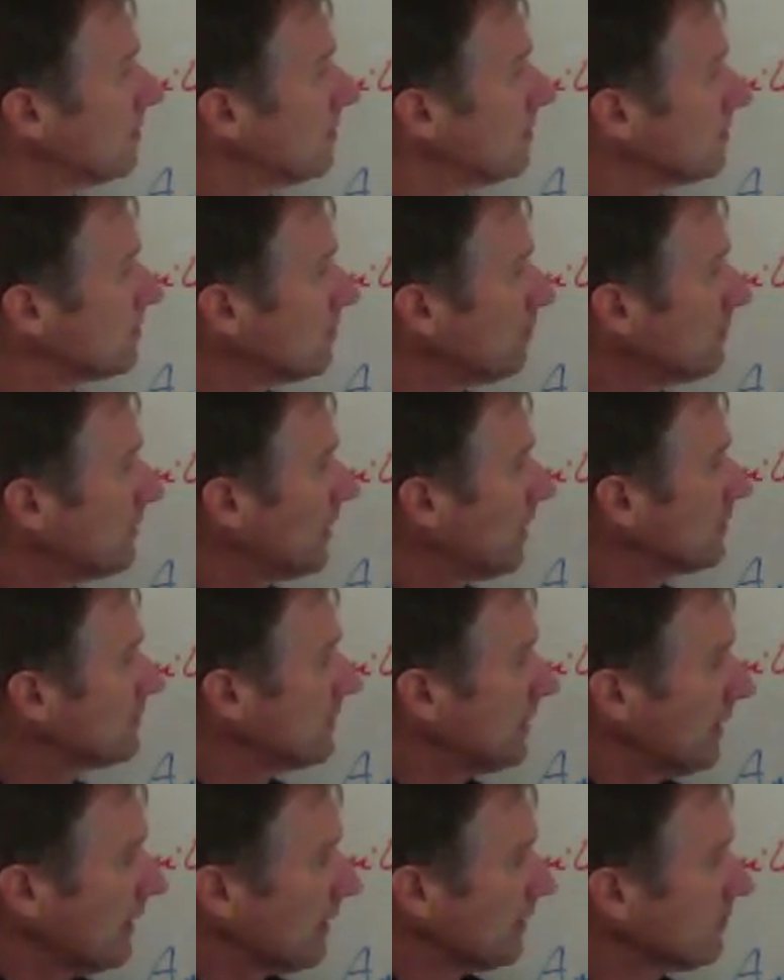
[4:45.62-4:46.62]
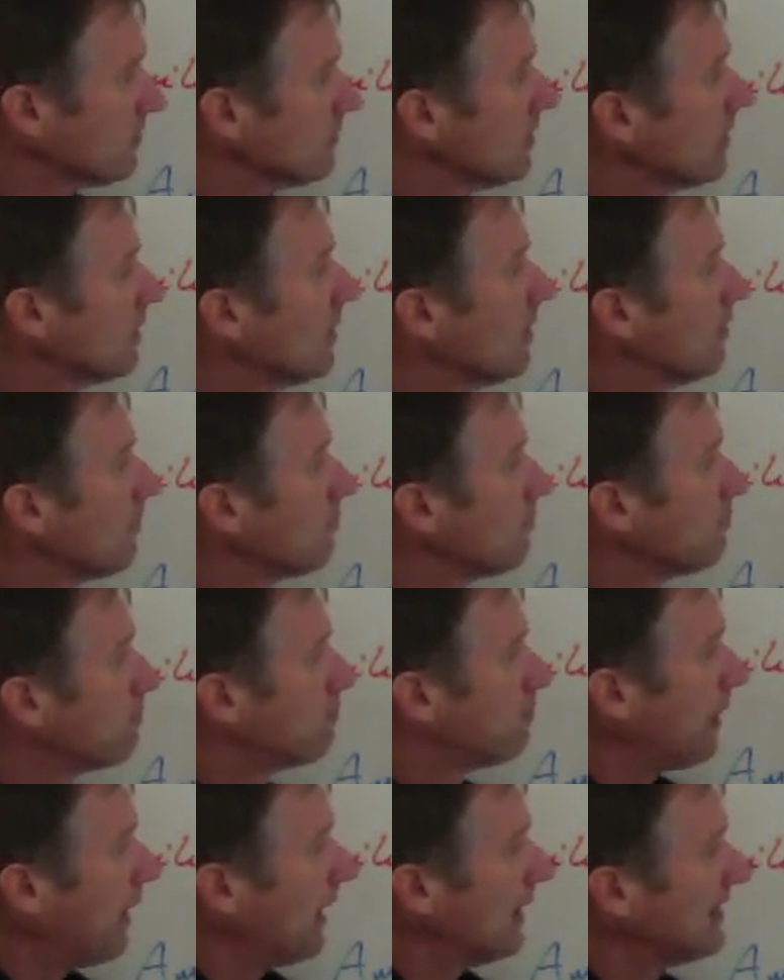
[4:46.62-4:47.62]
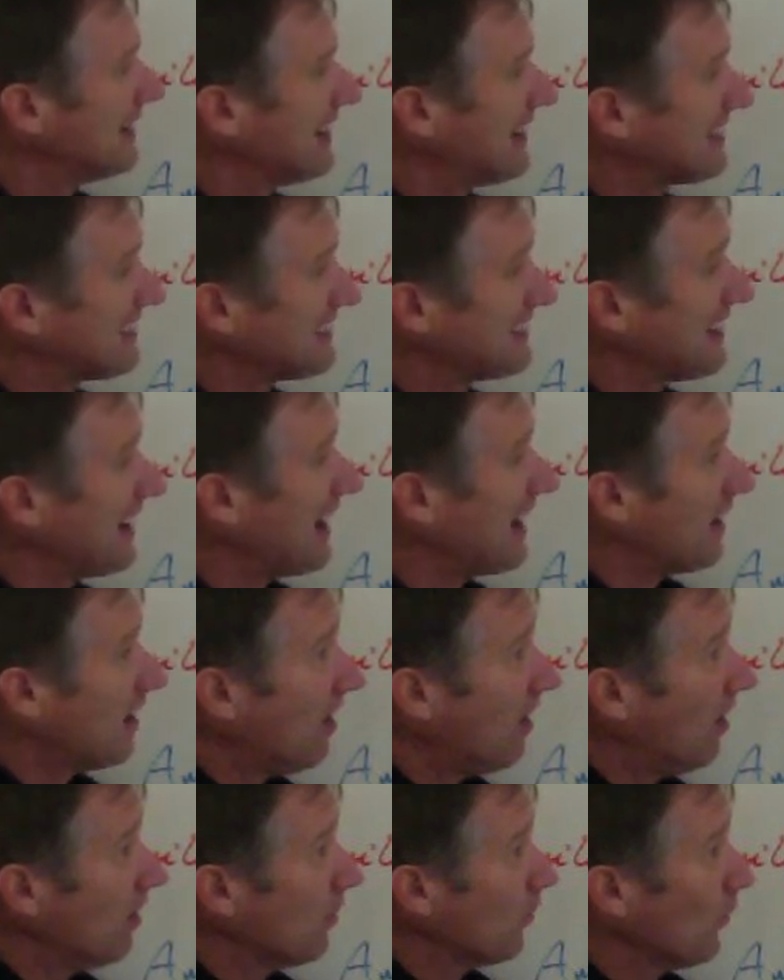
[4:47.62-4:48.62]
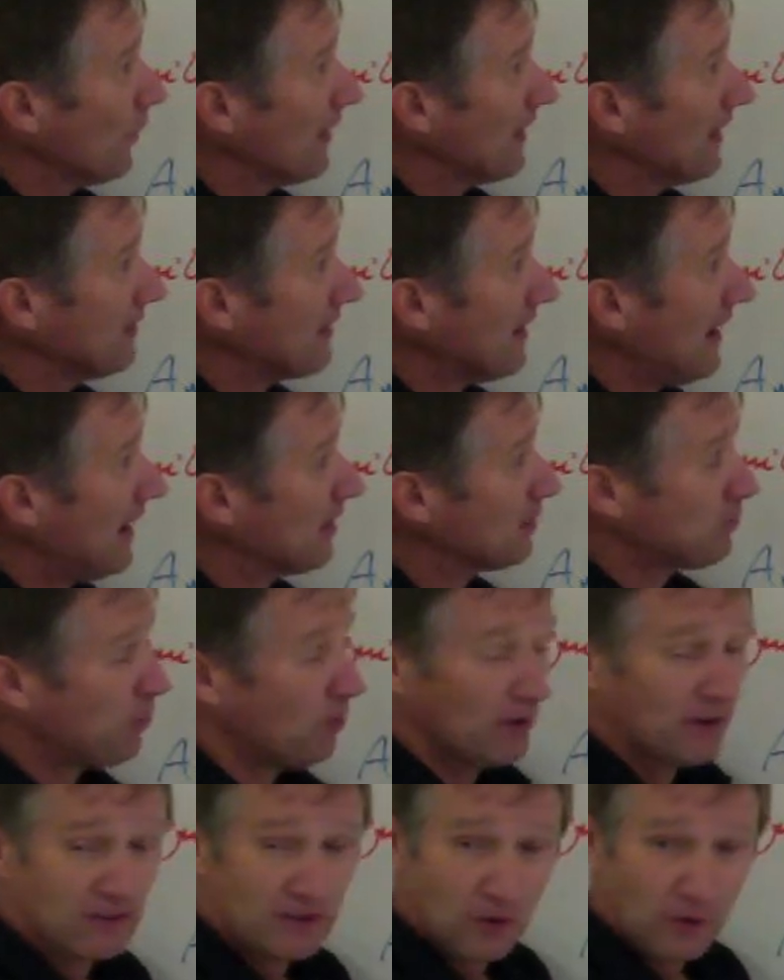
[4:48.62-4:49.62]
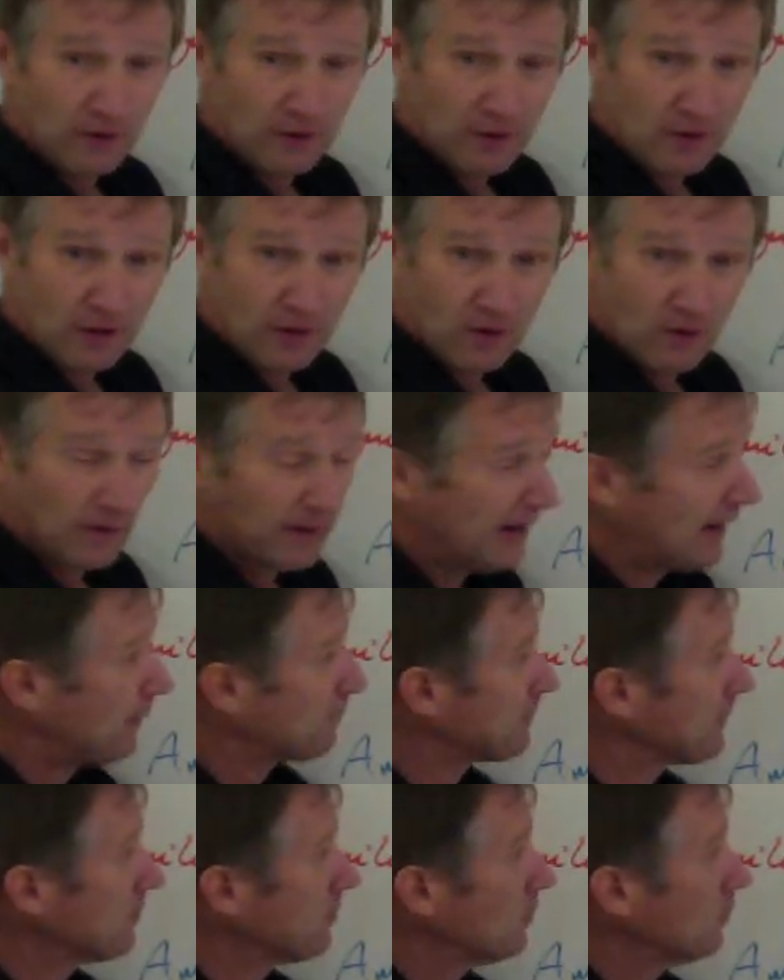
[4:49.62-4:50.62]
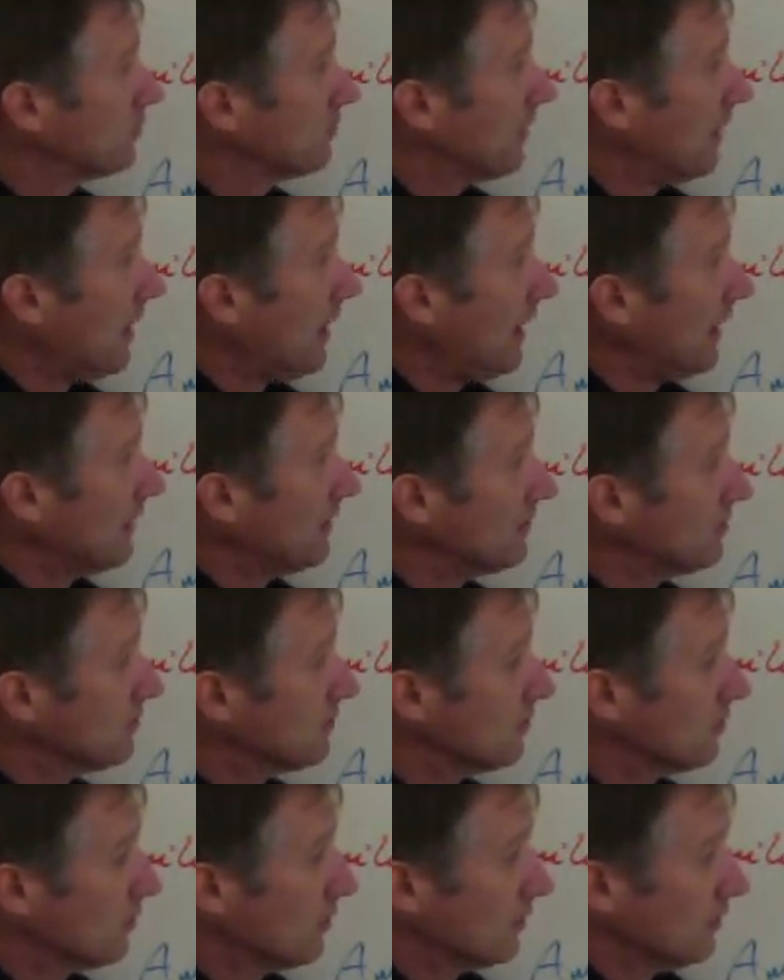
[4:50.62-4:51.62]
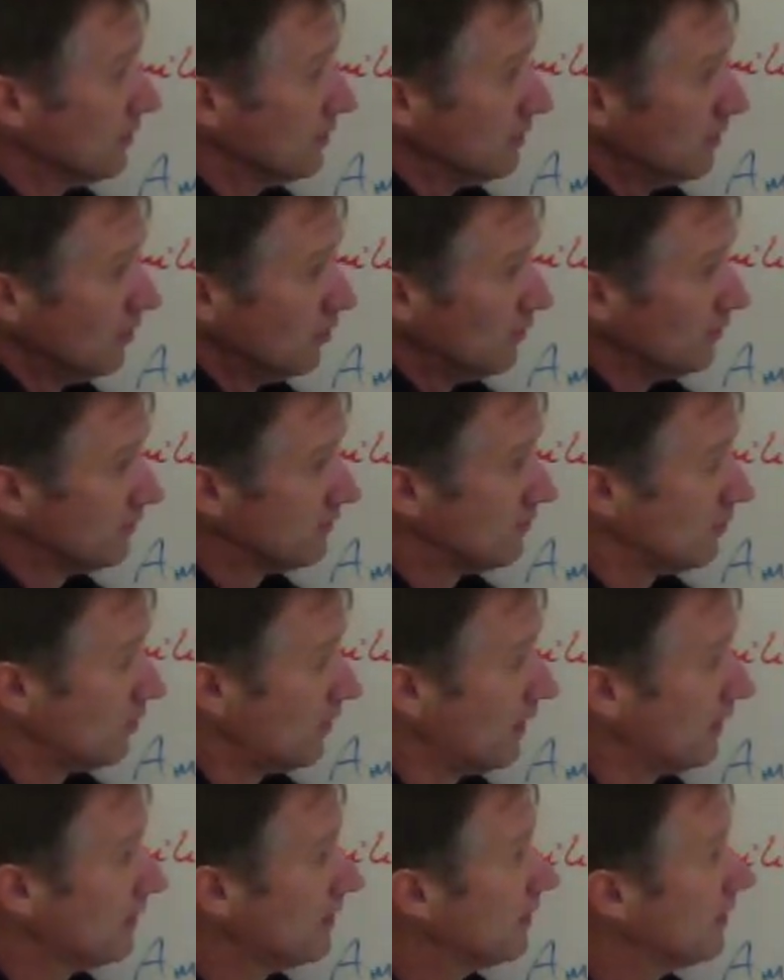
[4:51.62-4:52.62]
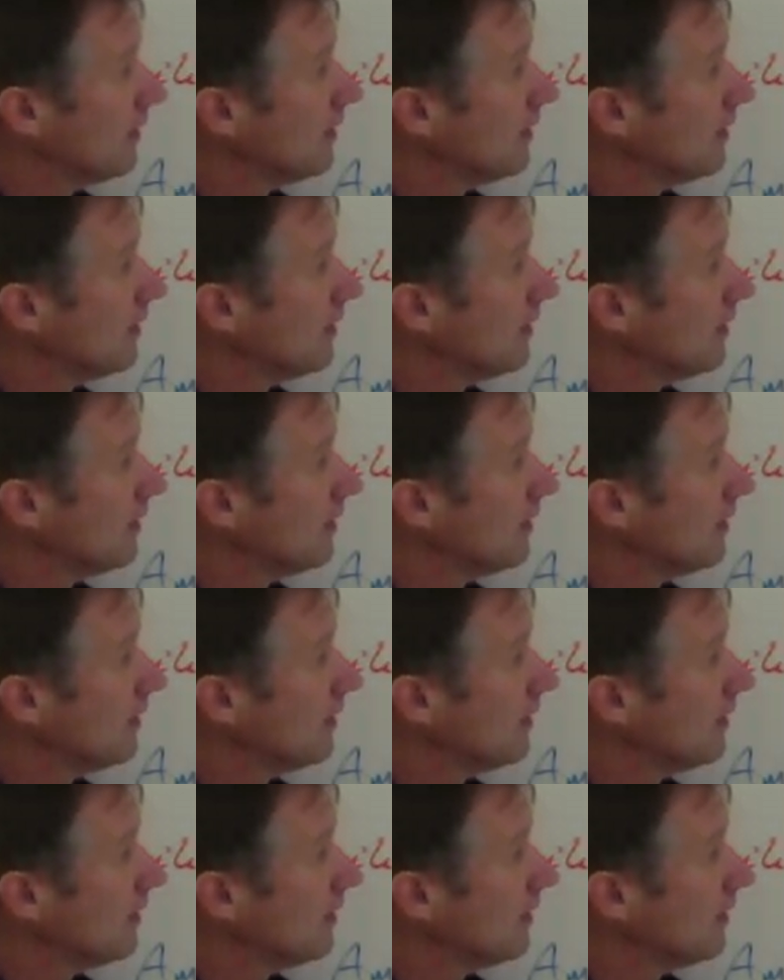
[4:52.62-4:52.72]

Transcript: some delta x, but it's not all the way at the highest point it's going to go. Amplitude's the highest or the lowest, right?